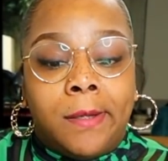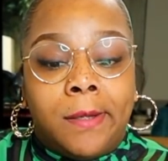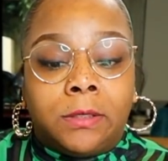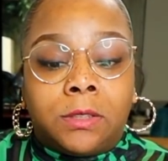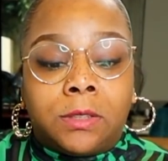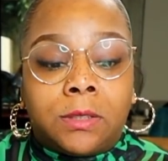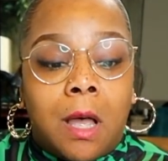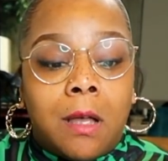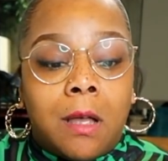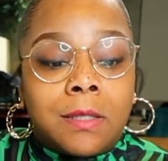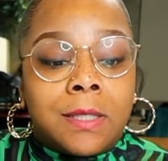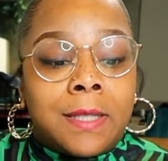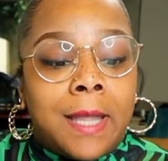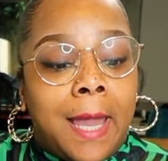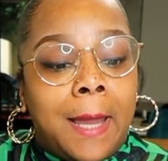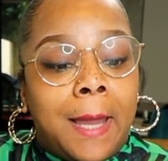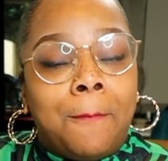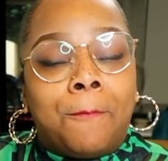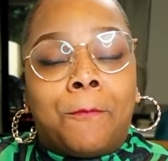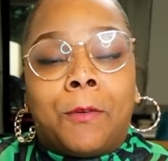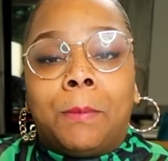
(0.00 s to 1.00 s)
sauce
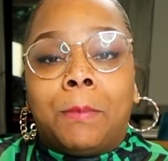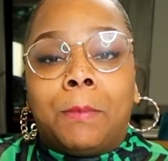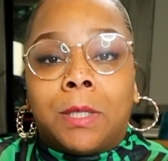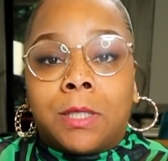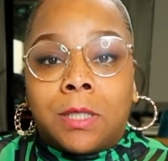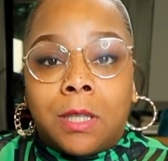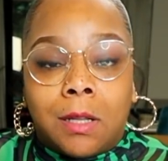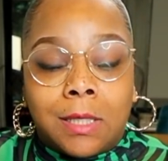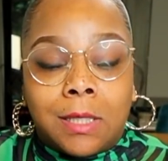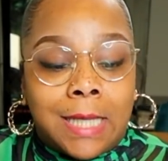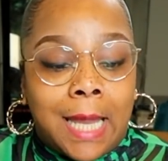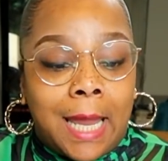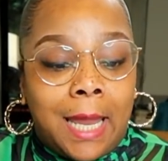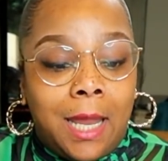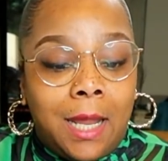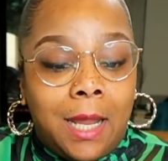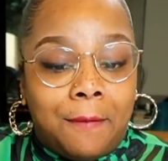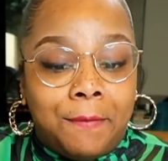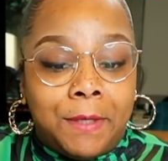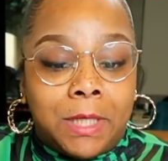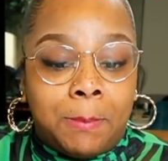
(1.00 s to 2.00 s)
came from the
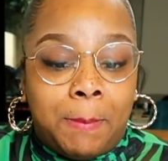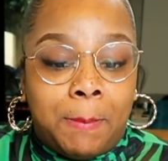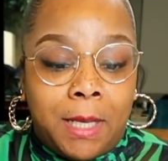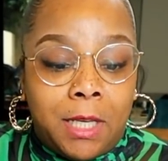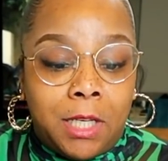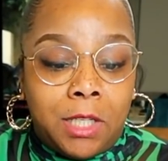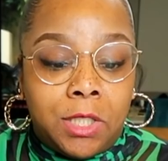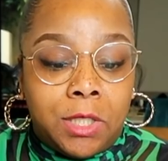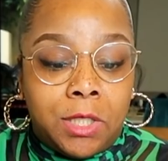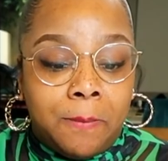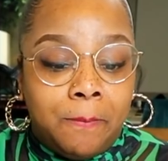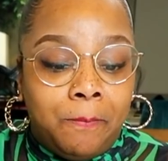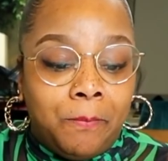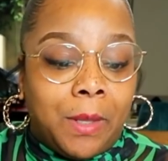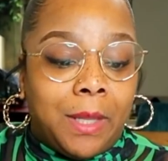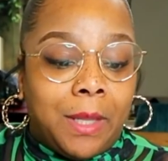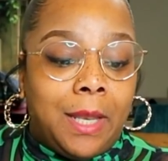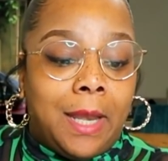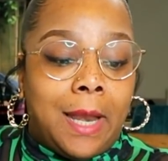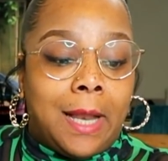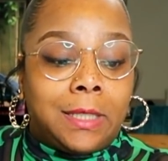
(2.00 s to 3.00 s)
sauteing of the spinach,
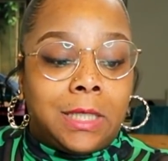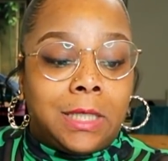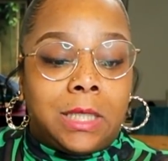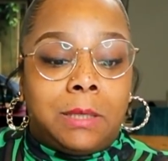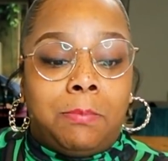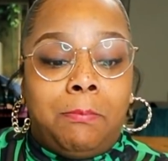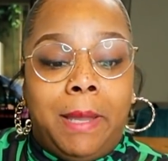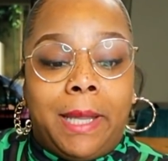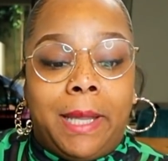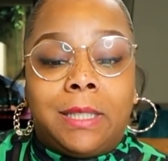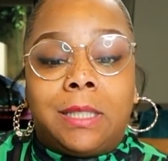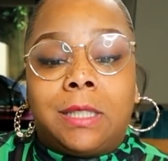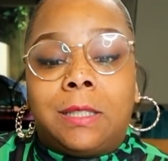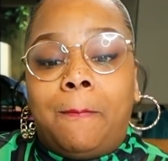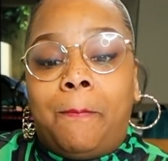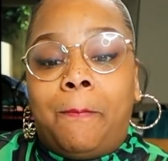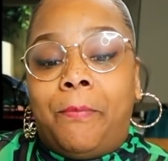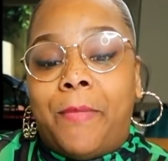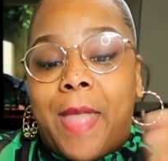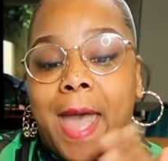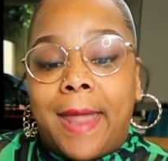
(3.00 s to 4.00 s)
and then I just mixed
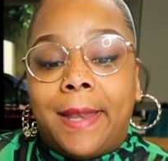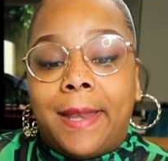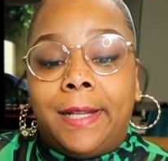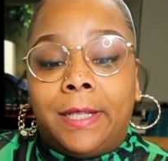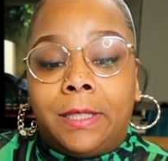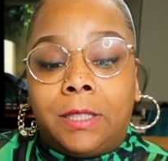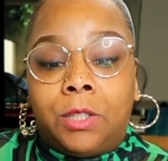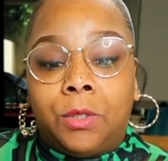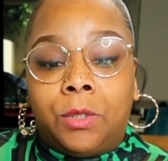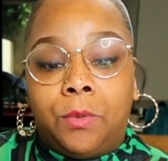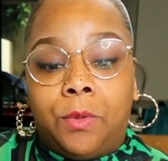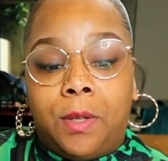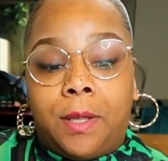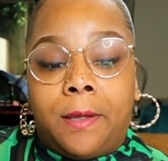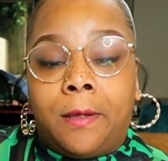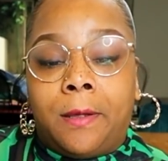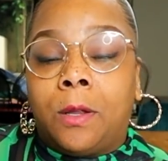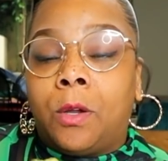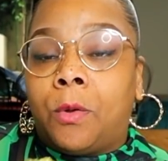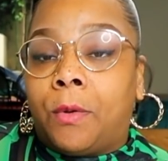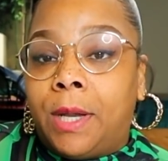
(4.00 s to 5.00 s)
that into
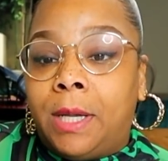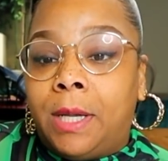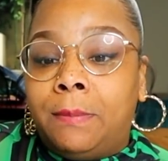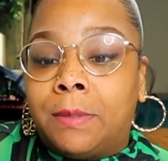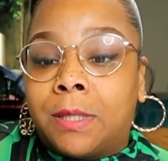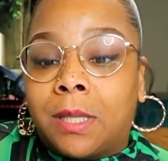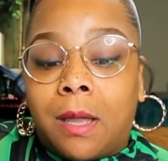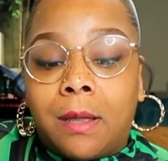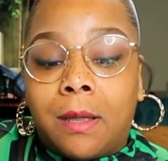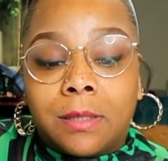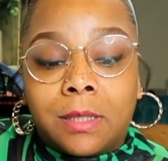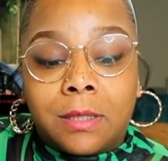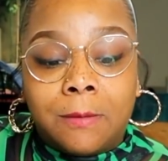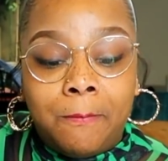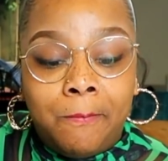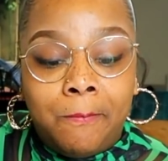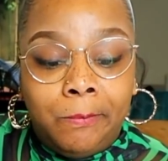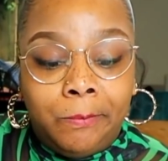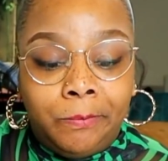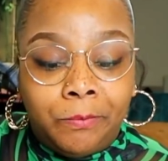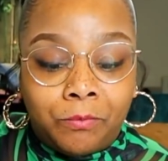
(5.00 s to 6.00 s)
the cream sauce.
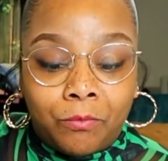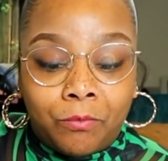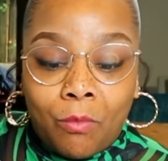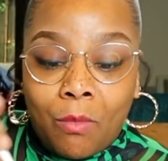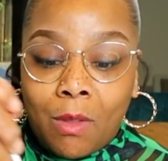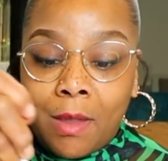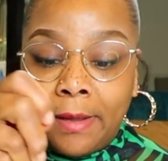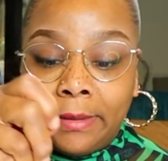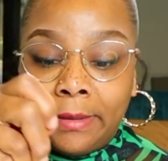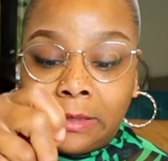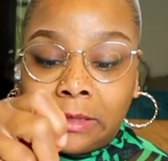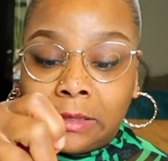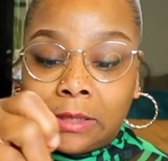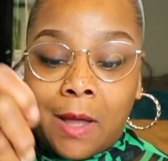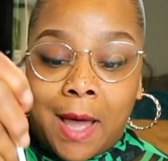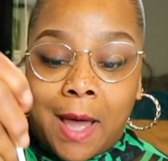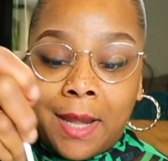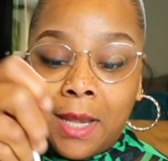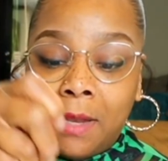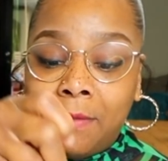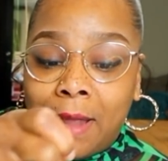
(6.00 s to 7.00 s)
So
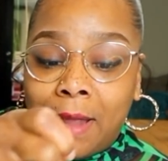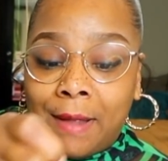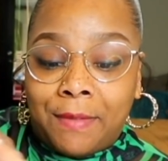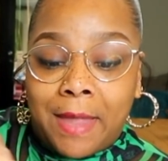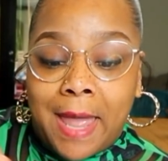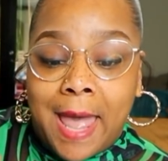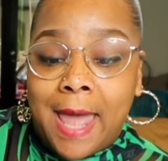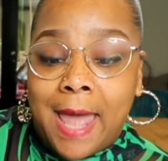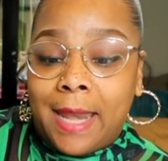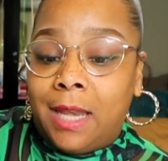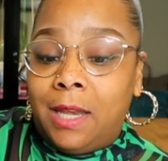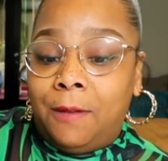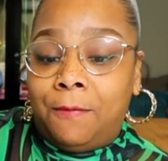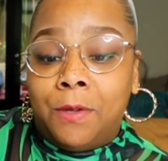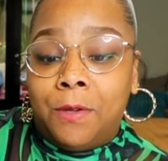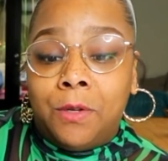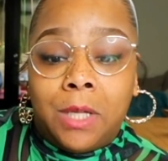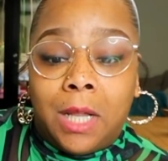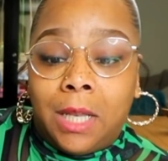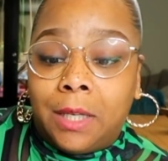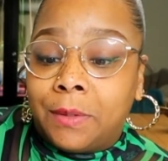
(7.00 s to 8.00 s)
I didn't even have to add any
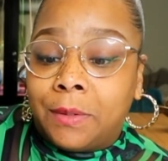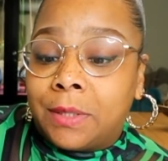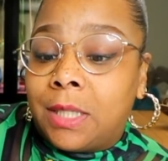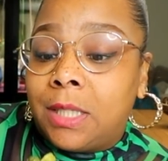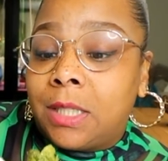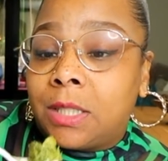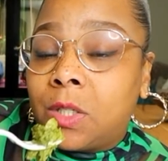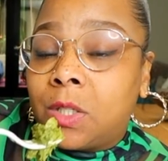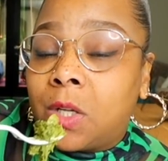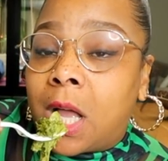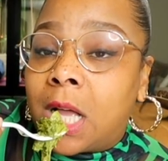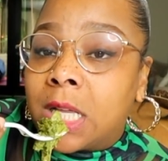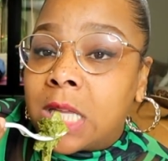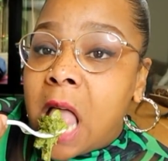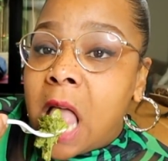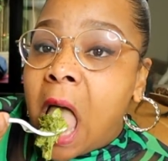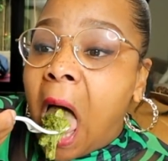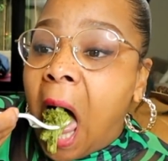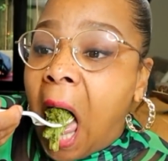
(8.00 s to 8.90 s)
food coloring to this, you guys.